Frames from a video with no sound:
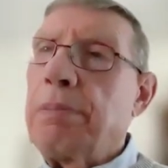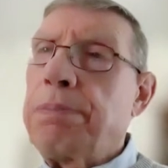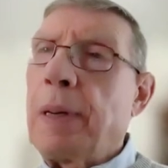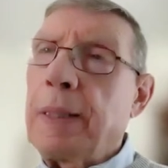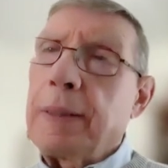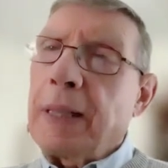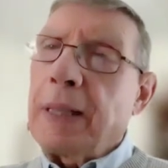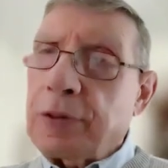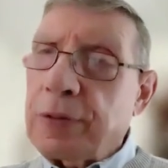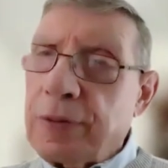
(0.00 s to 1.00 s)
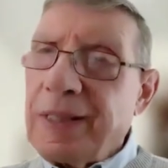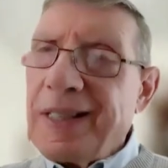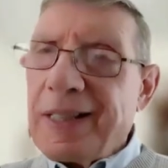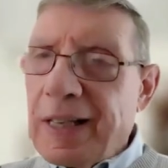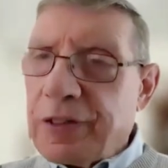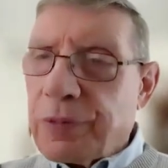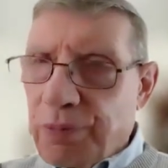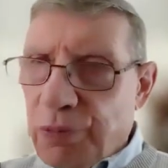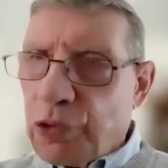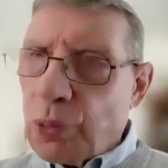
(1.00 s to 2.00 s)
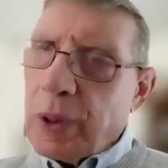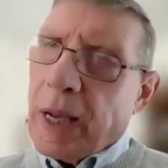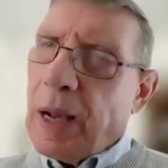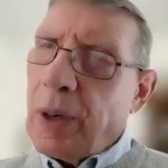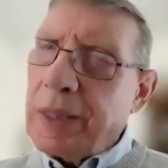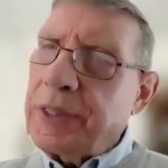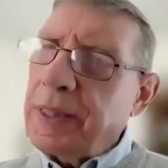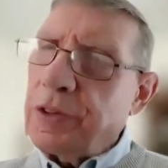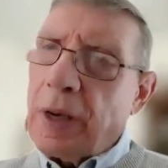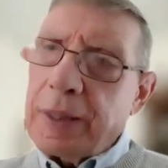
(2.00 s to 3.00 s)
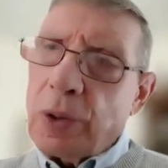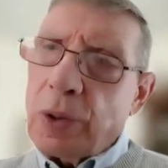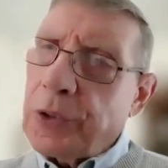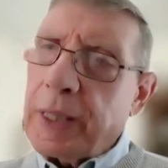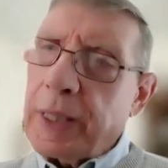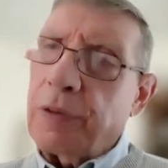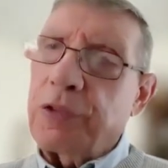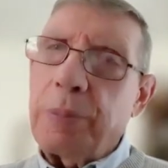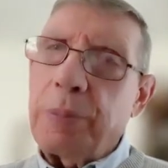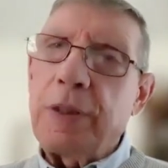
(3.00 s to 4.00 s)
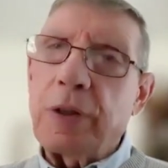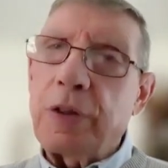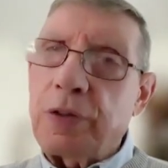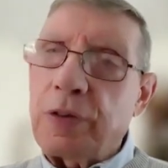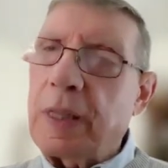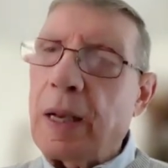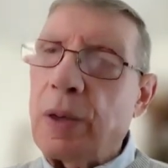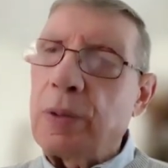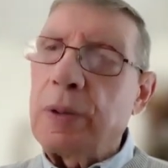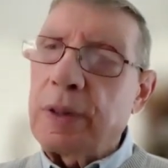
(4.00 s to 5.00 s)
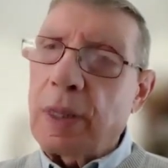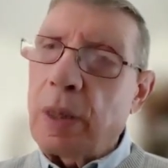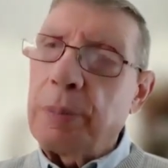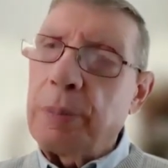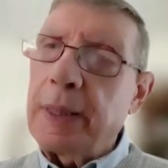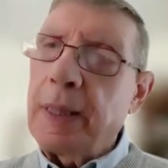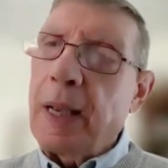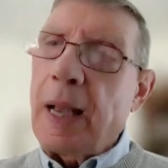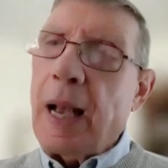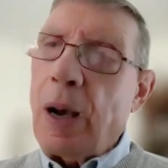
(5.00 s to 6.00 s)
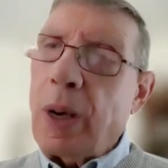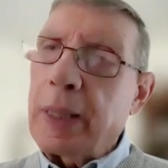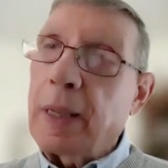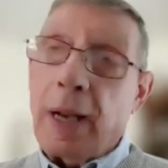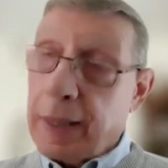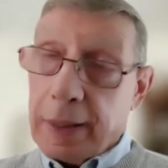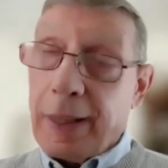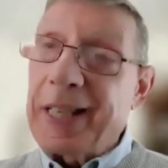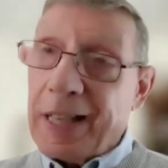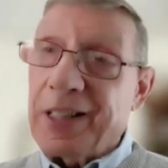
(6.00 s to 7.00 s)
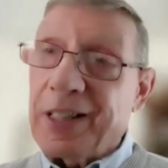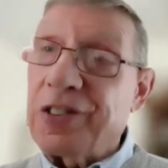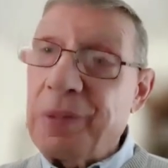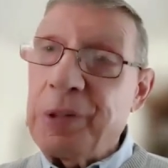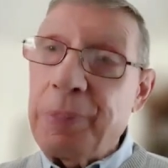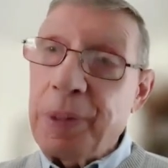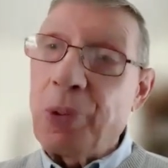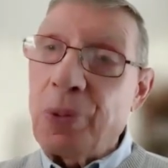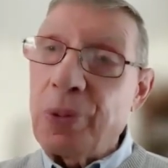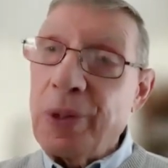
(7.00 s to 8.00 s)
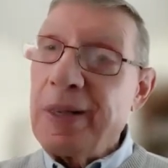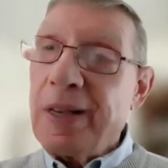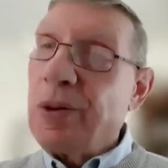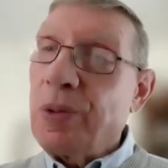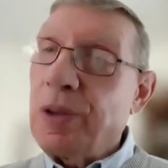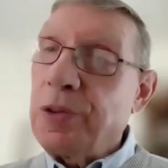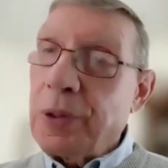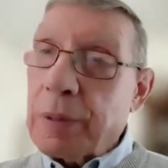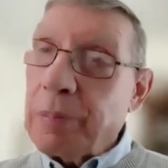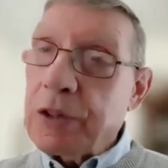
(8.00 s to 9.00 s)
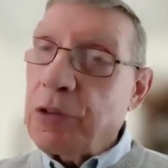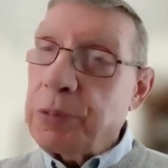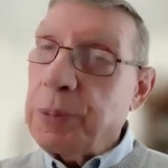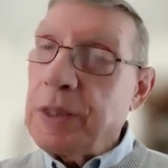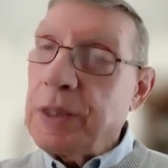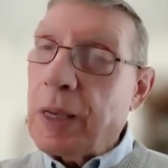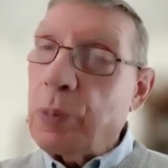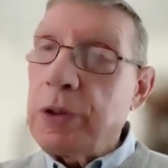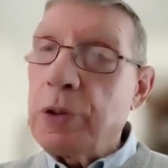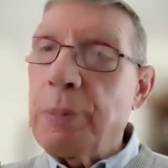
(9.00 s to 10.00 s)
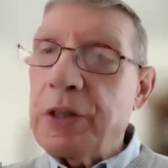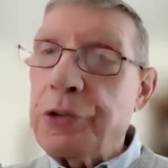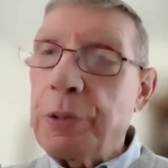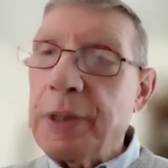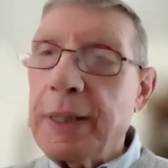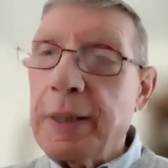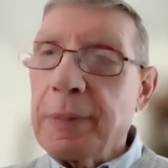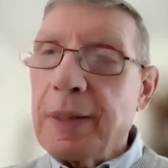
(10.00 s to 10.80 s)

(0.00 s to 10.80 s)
But that's sort of how I teach. I don't think if somebody said, sit down and tell me how I get this. I mean, people will direct message me and say, will you mentor me?